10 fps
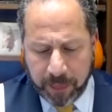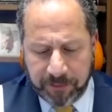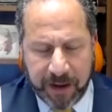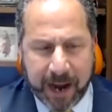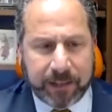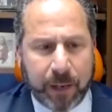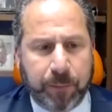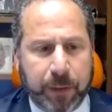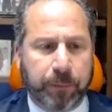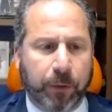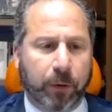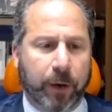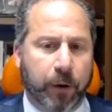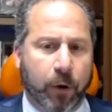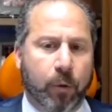fact that people are
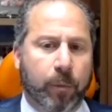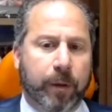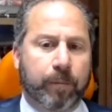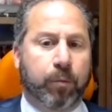at home and